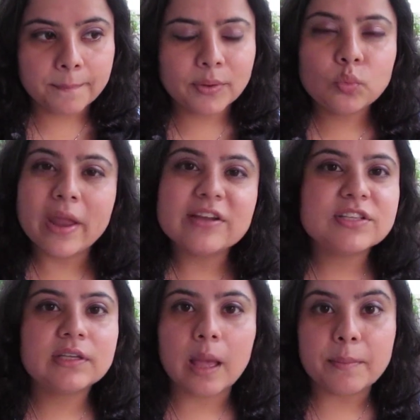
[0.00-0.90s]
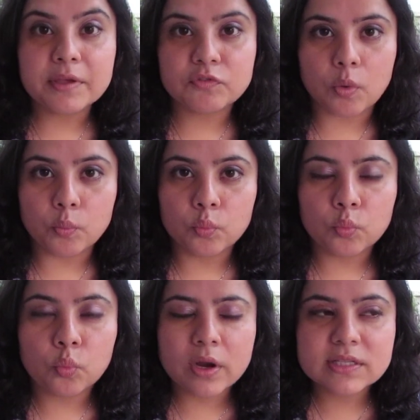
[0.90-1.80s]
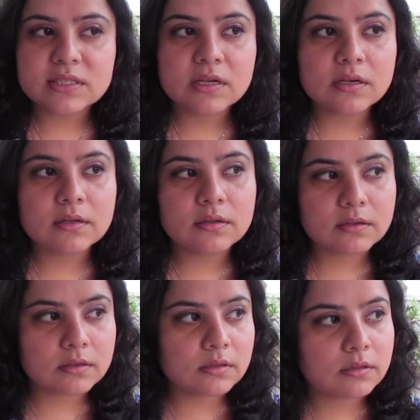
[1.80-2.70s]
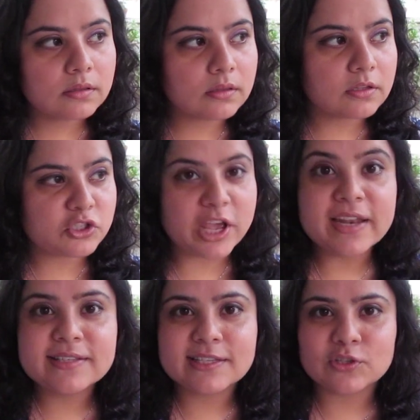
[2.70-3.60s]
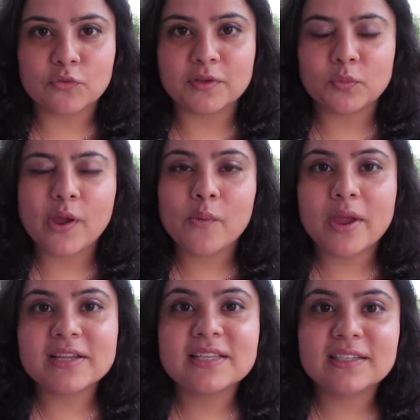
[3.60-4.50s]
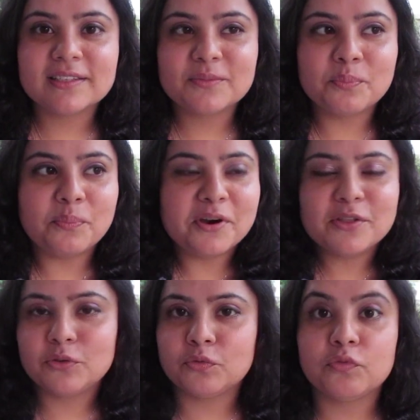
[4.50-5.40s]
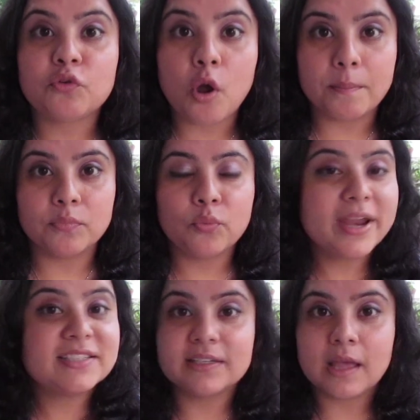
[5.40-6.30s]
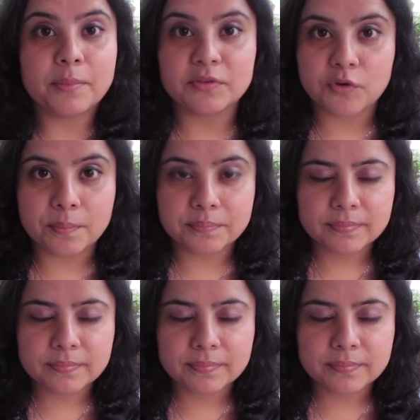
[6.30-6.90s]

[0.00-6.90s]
But where is it coming from? What is the genesis of it? Where is it birthed from? Where is it coming from?